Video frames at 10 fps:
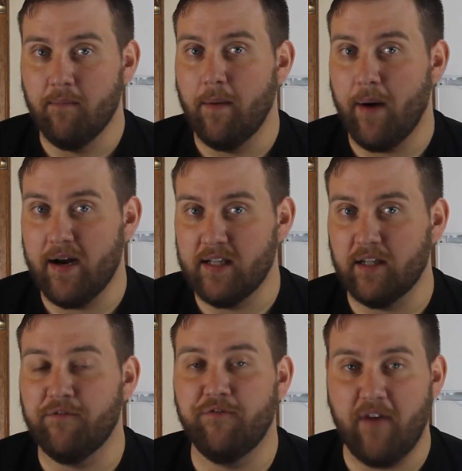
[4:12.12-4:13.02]
my body is
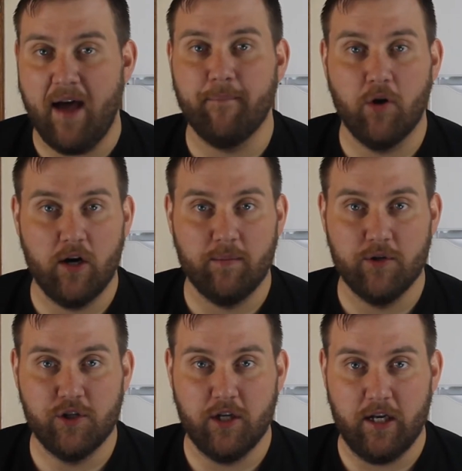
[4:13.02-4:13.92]
a fat burning
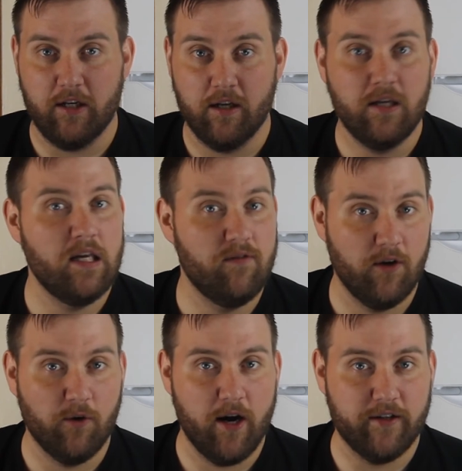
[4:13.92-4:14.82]
machine, even
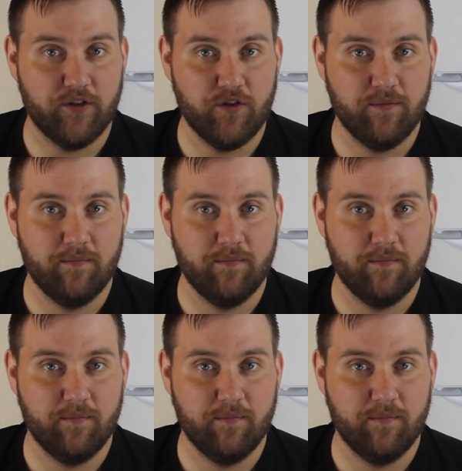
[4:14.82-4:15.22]
at rest.